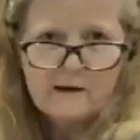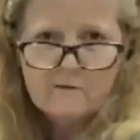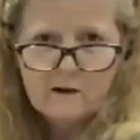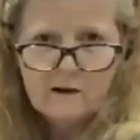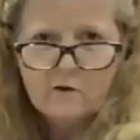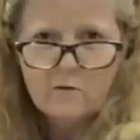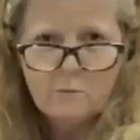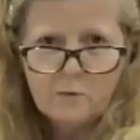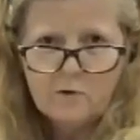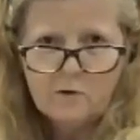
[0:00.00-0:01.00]
Even though you've
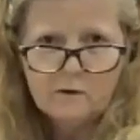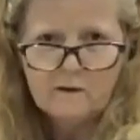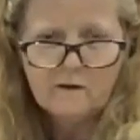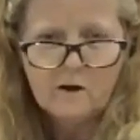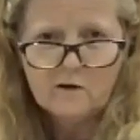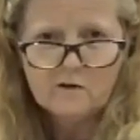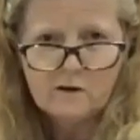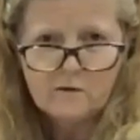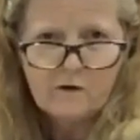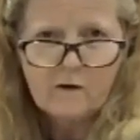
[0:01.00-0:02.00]
pulled the long
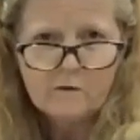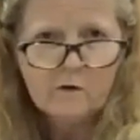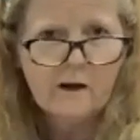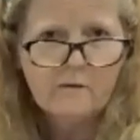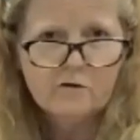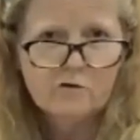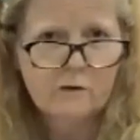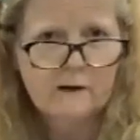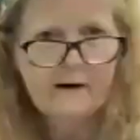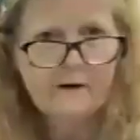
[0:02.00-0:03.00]
stuff off, you'll have a
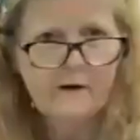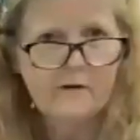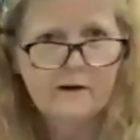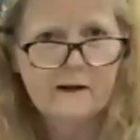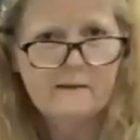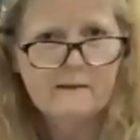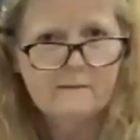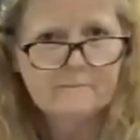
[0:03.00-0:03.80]
short layer underneath.